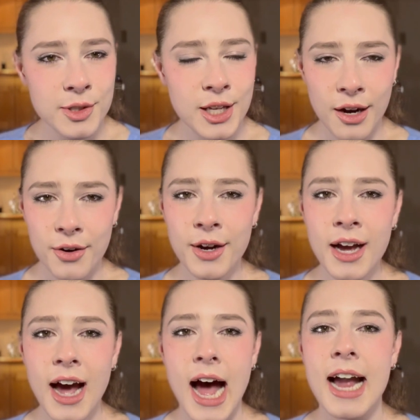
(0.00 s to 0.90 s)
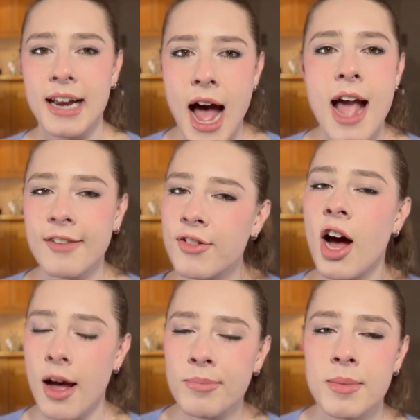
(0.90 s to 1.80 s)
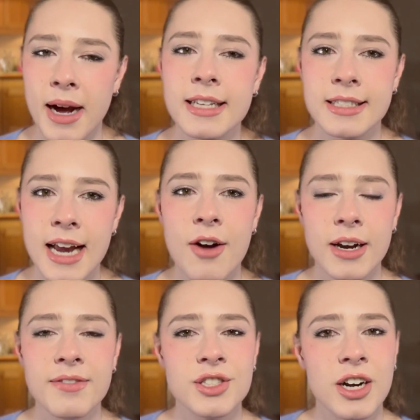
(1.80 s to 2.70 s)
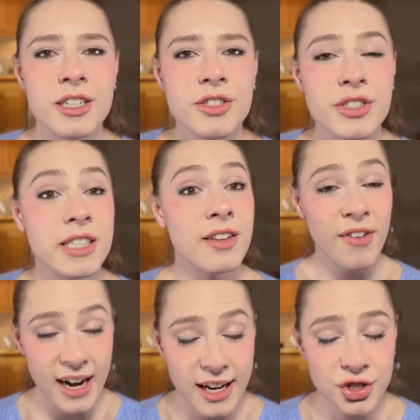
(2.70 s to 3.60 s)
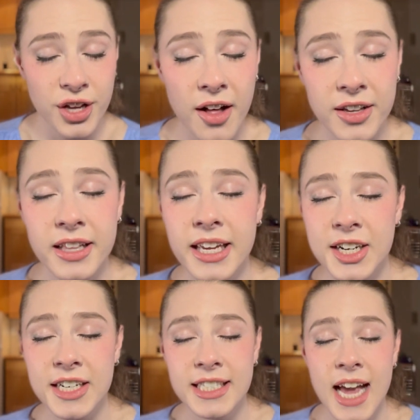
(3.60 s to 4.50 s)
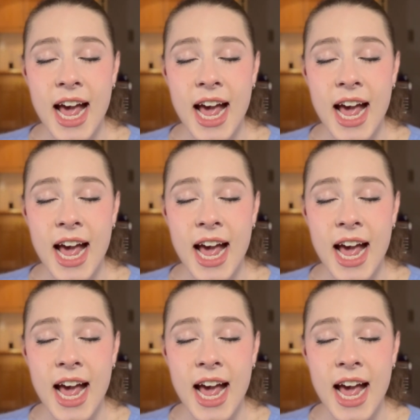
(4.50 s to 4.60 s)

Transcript: So I've compromised now and I've started using the financial calculators.